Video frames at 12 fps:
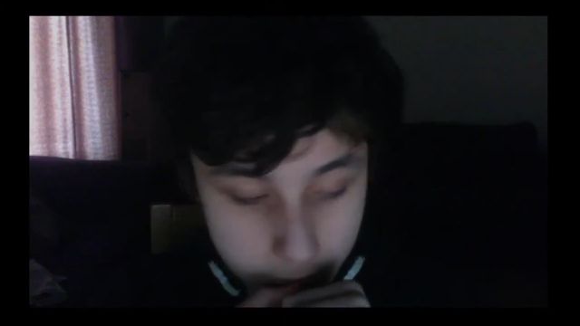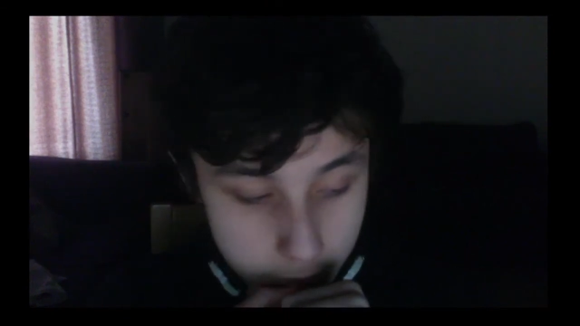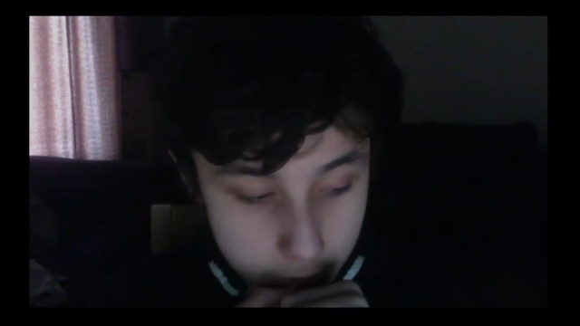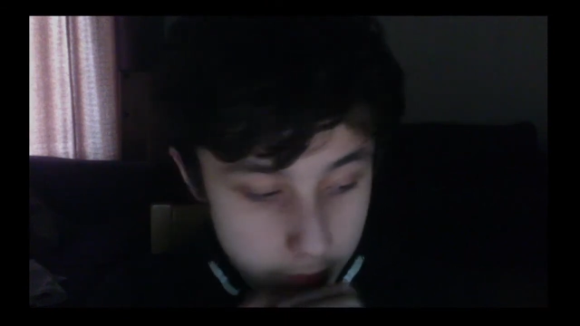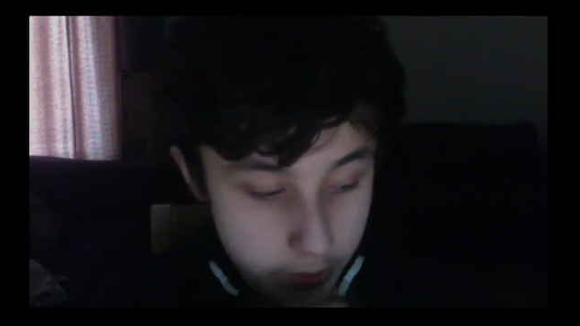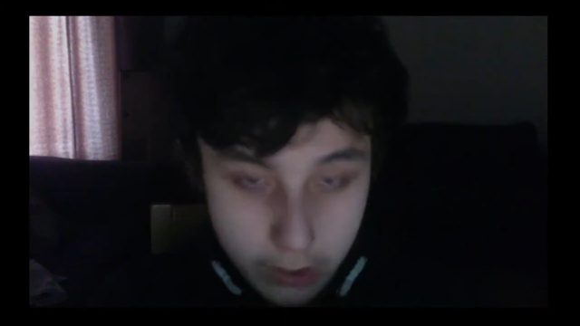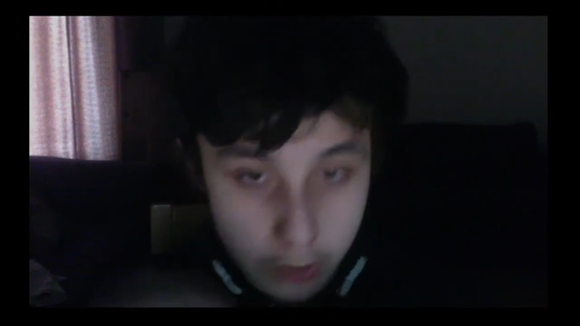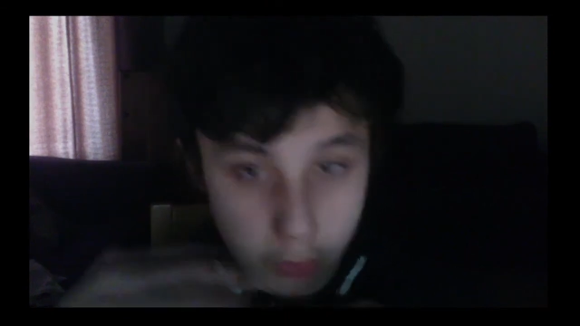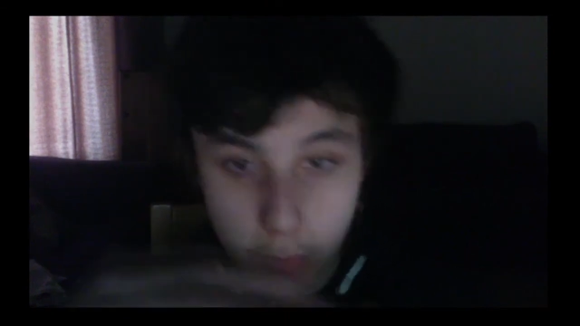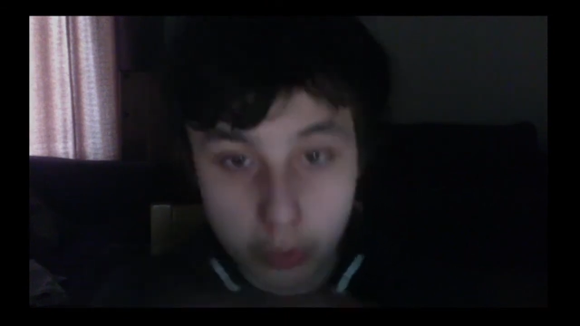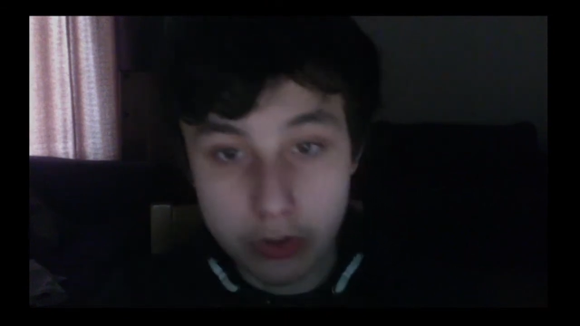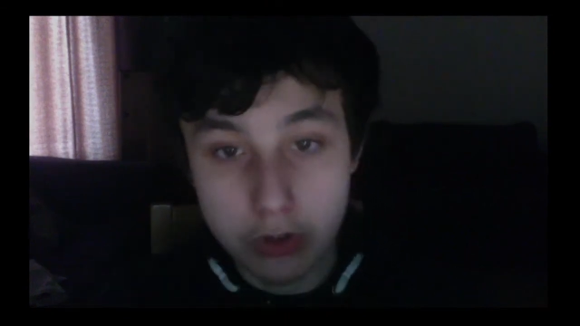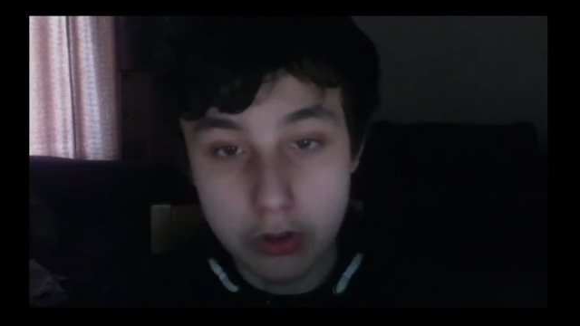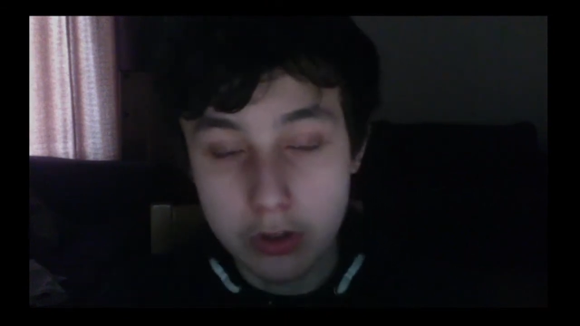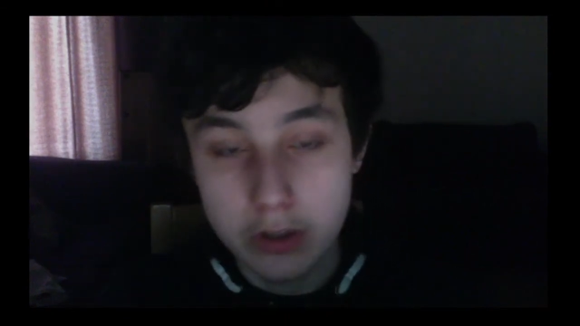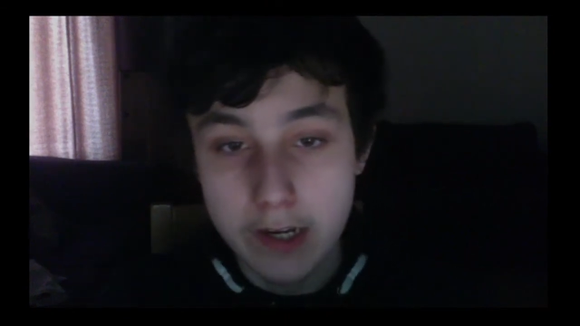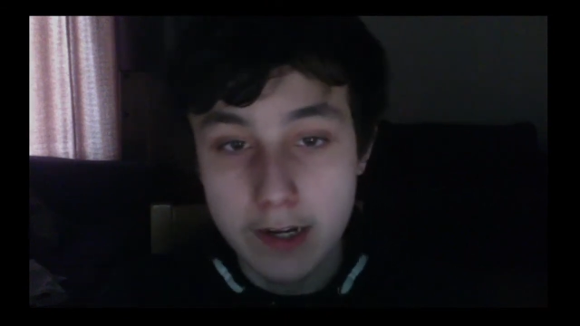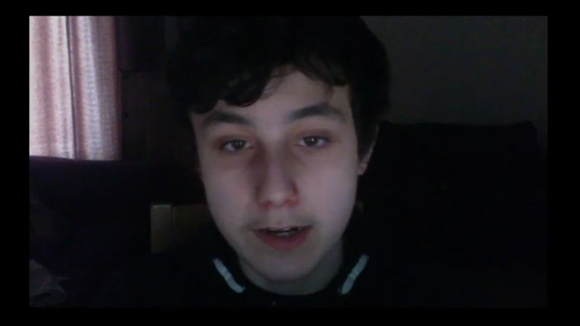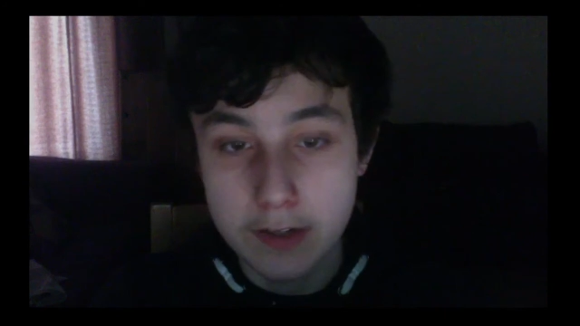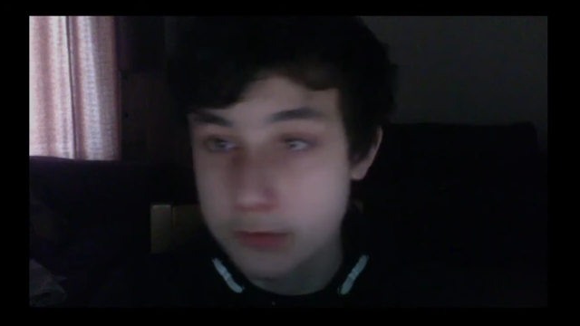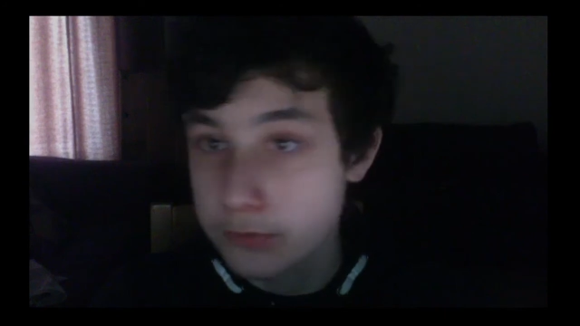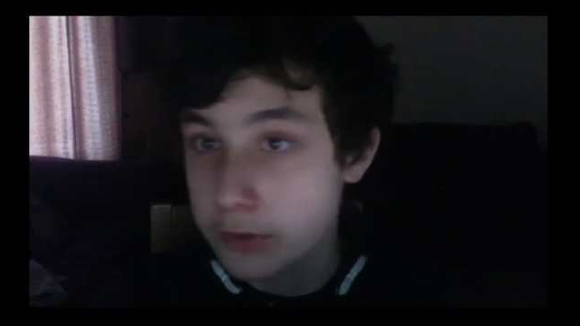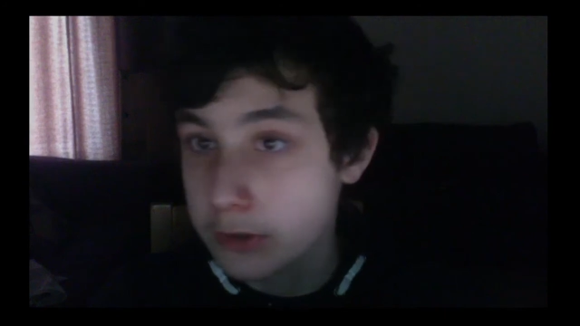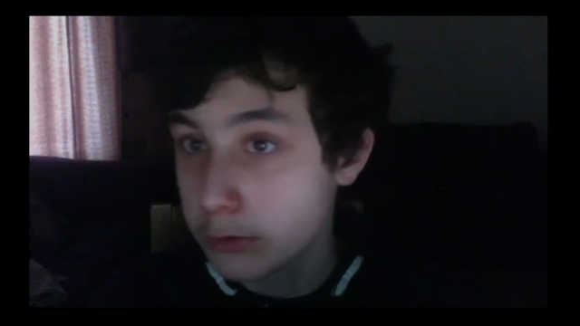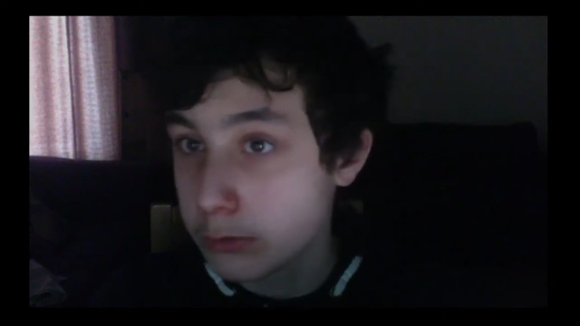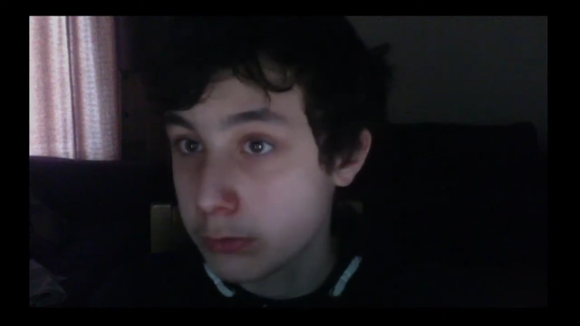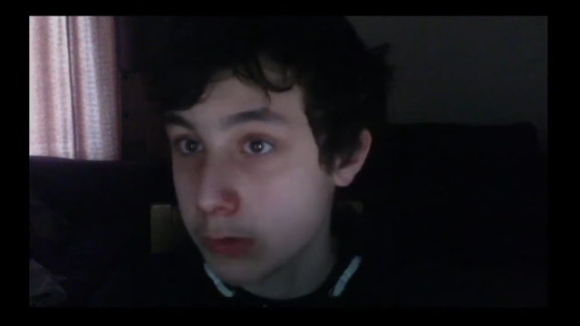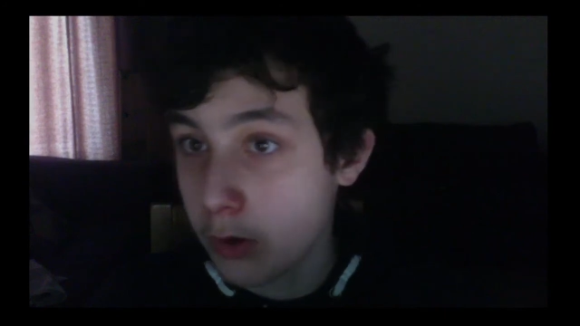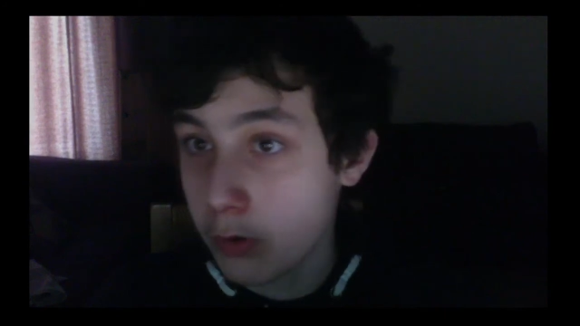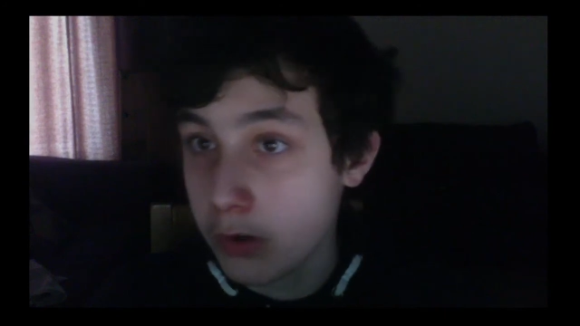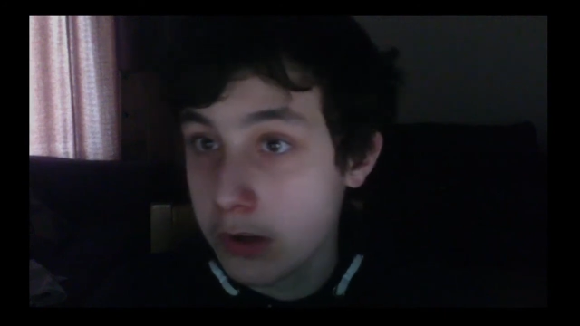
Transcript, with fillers: like all, like and your friends as well